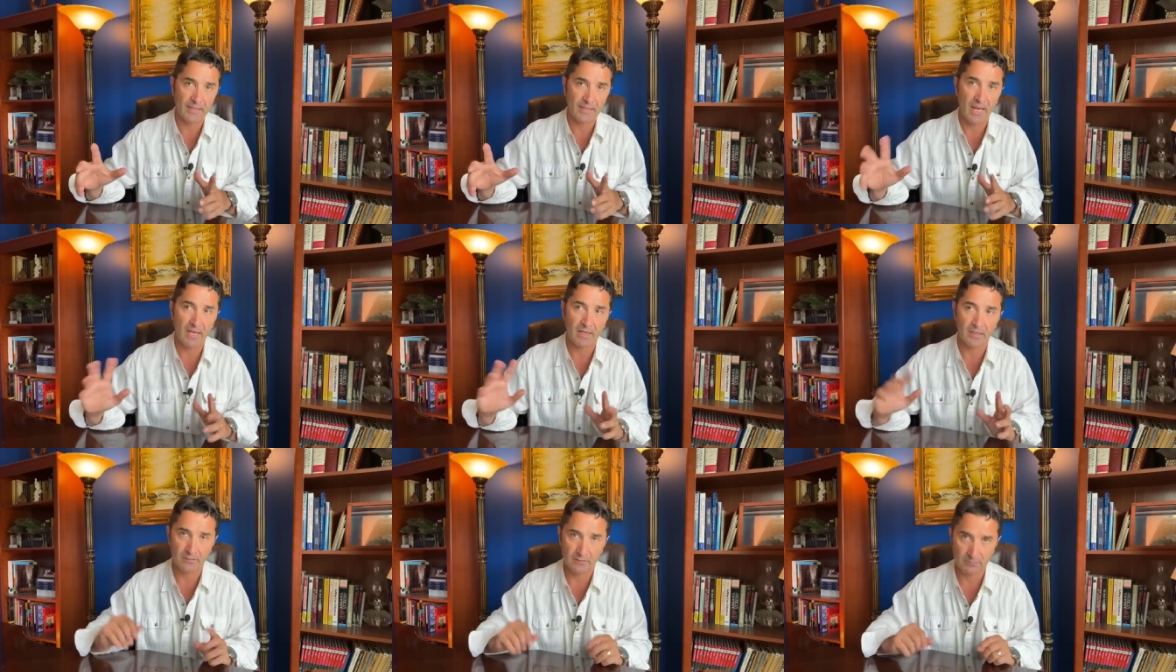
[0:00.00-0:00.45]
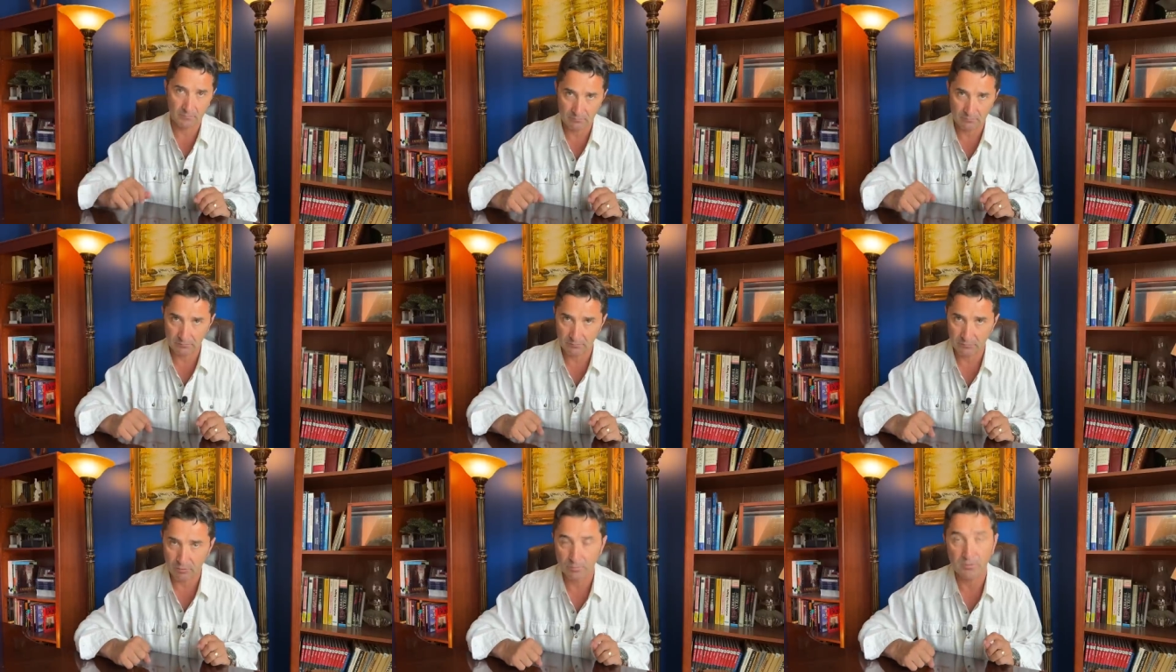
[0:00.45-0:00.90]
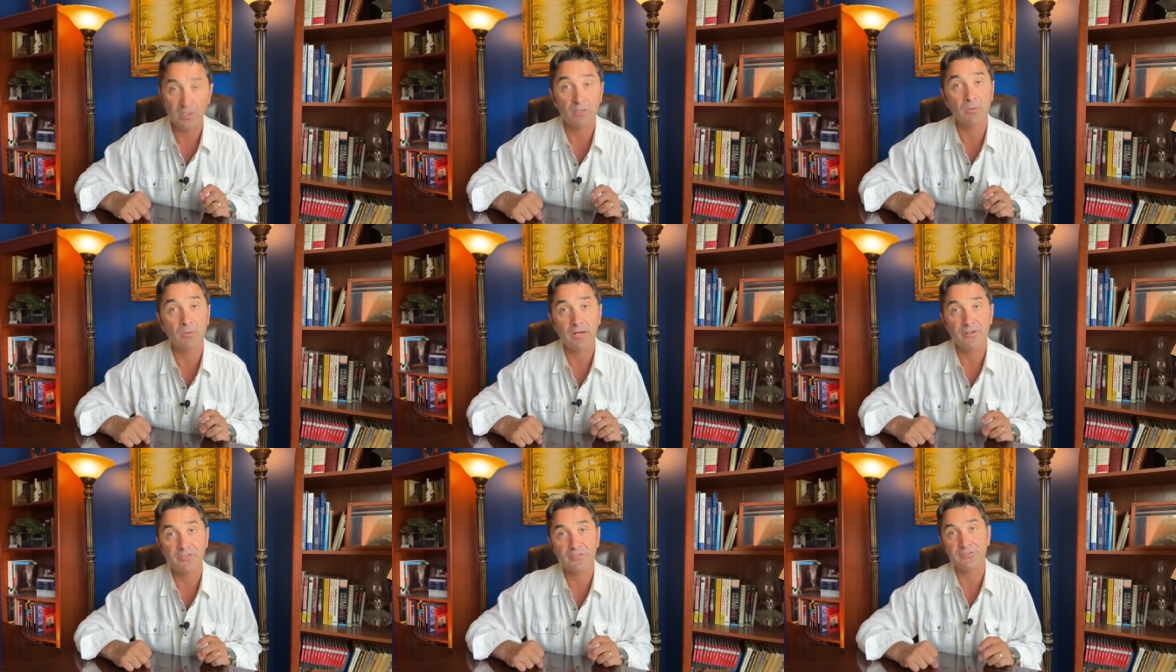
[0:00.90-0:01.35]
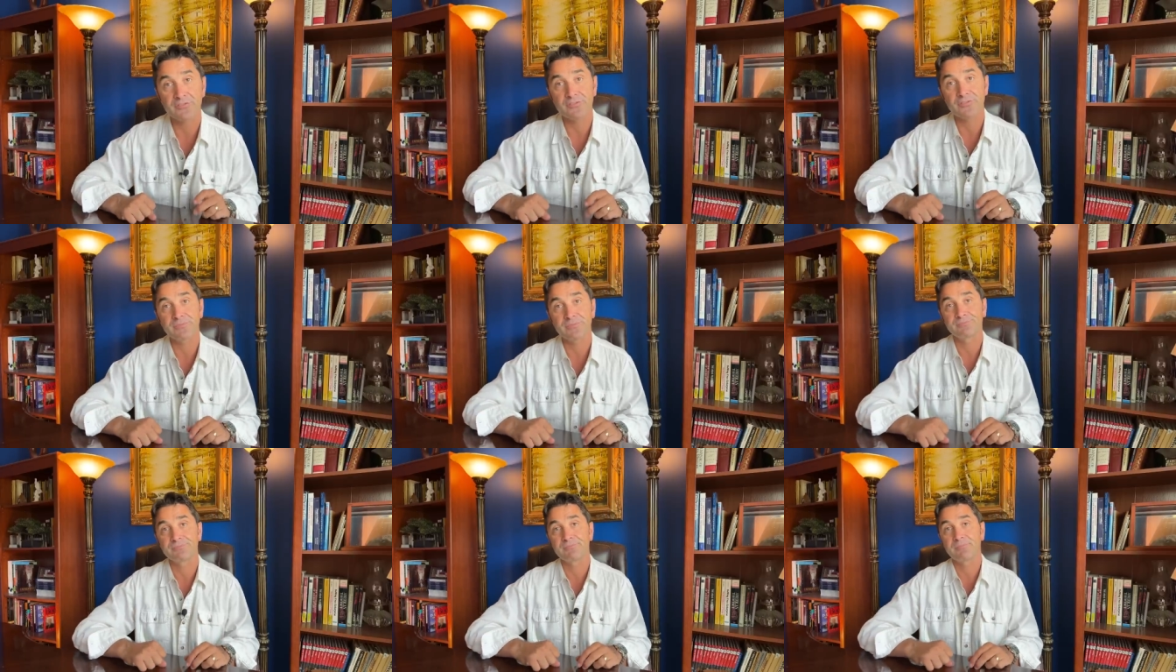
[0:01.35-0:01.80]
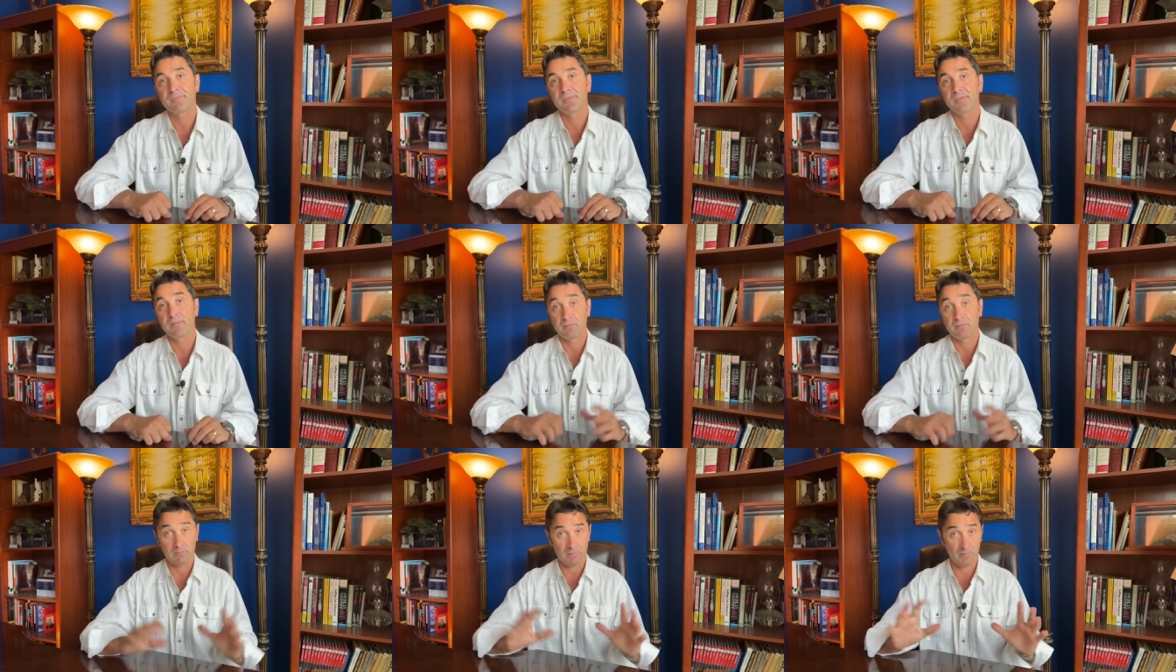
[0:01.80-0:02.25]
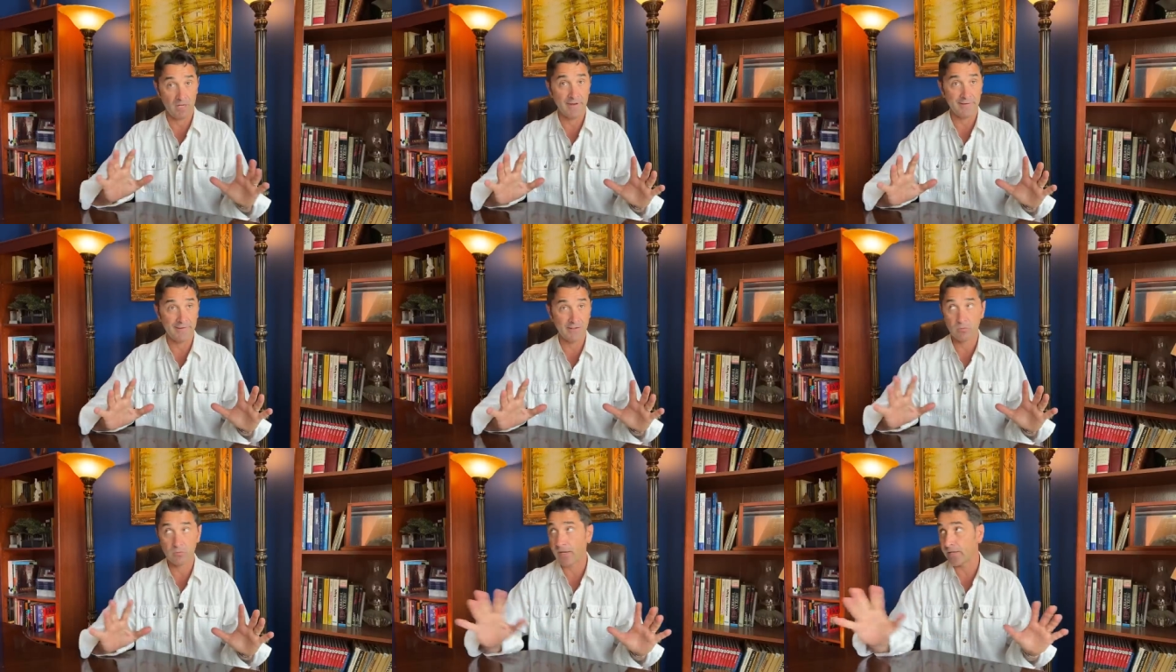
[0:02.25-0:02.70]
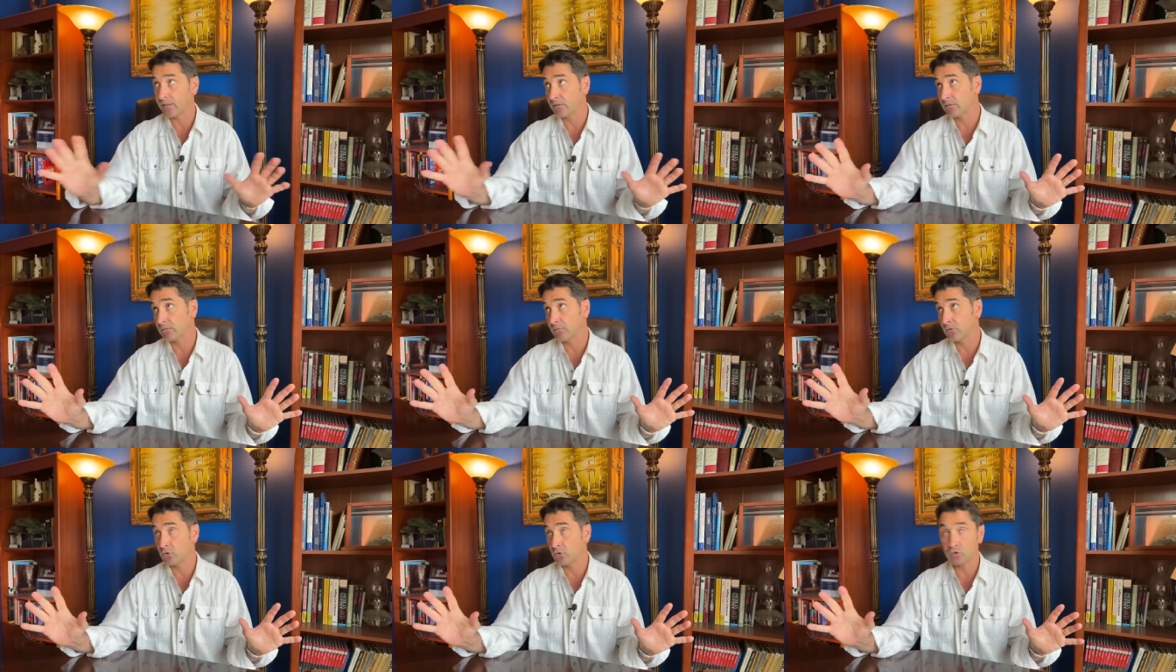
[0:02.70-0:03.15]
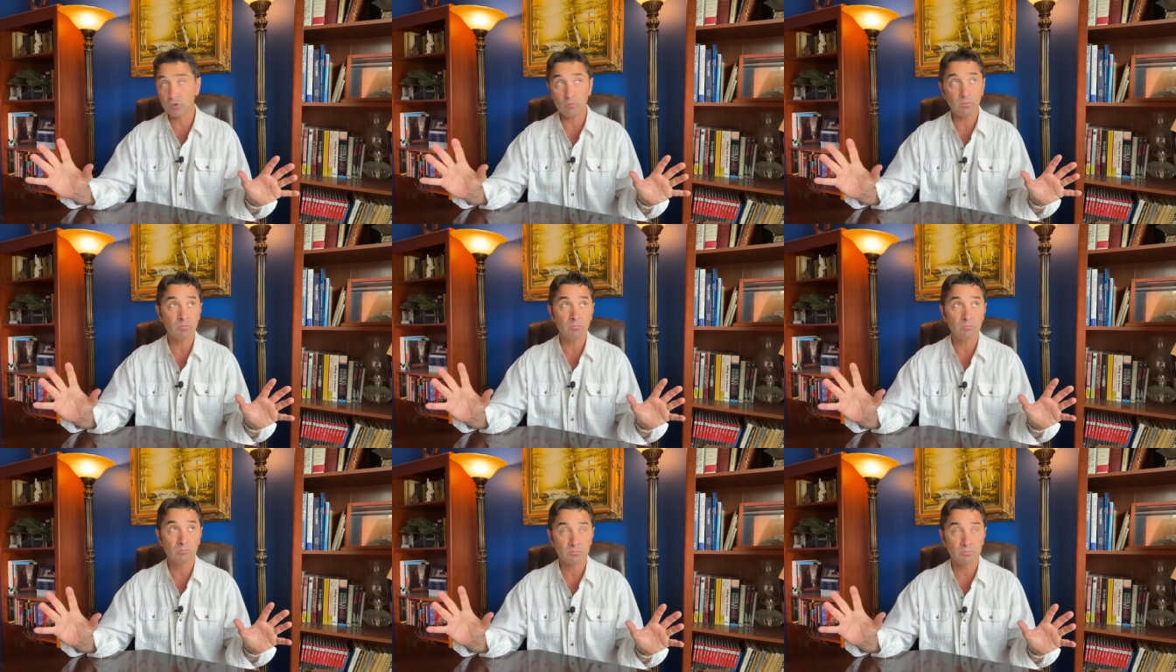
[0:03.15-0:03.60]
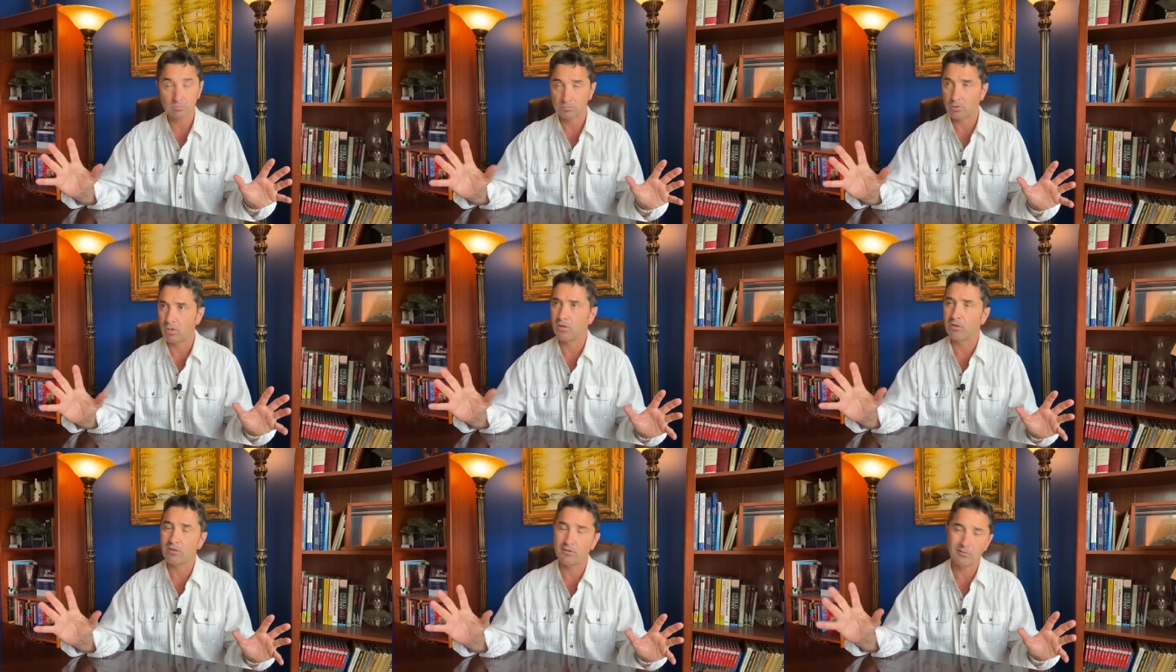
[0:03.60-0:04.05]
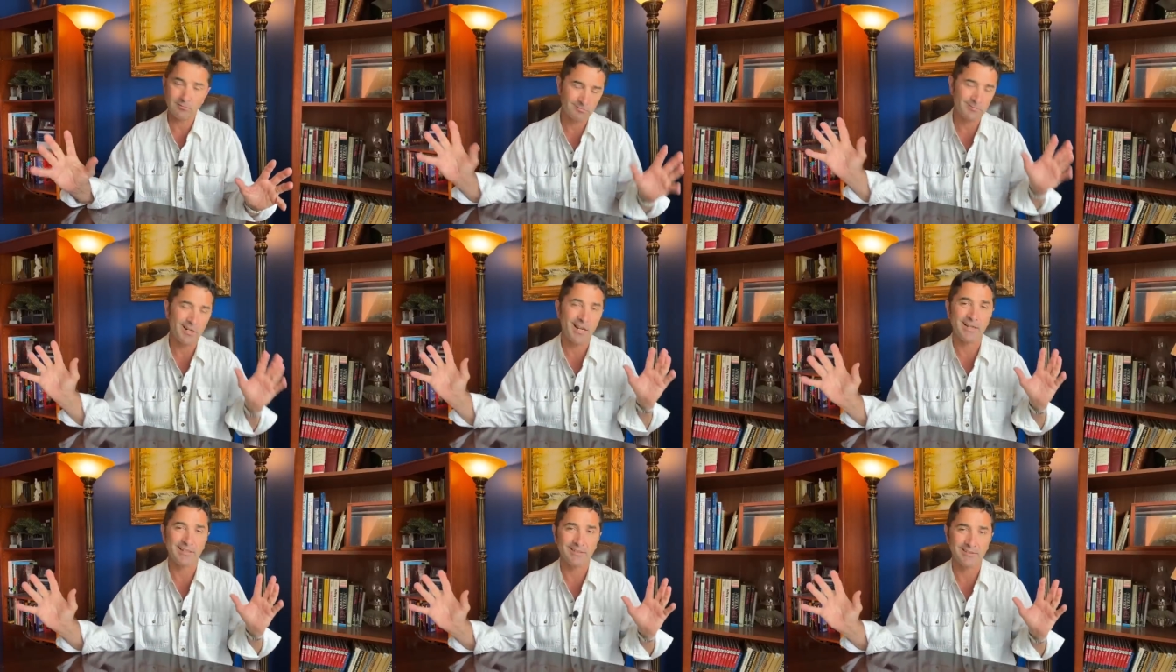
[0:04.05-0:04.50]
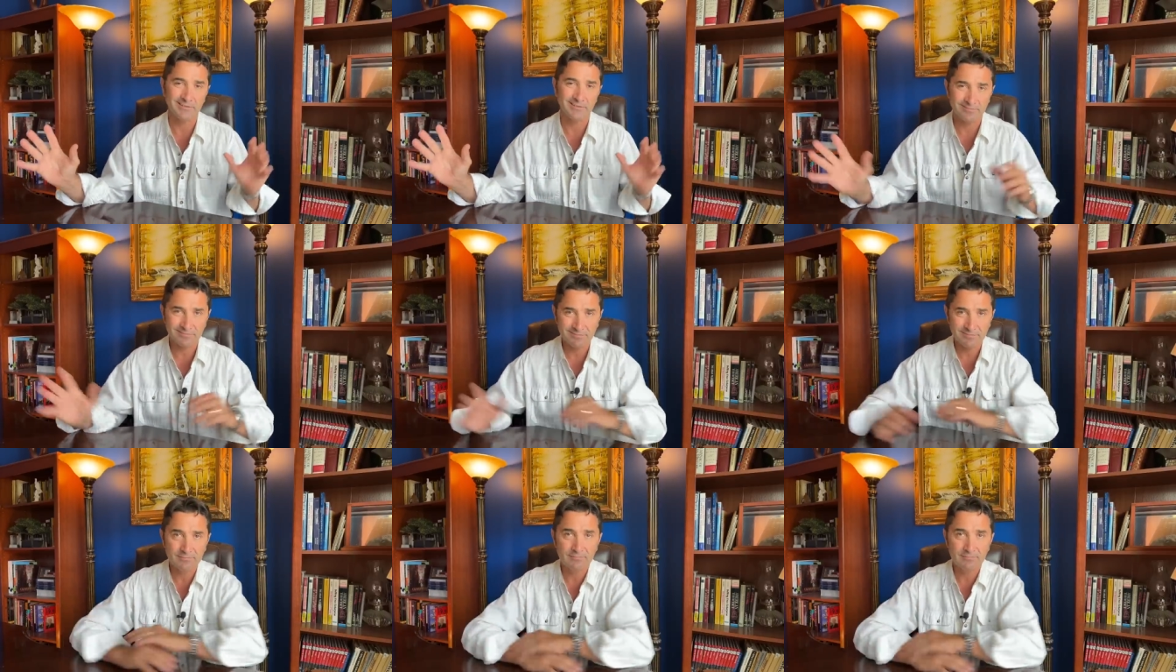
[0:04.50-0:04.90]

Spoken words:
attack from the Russians. Got it right, YouTube? All right.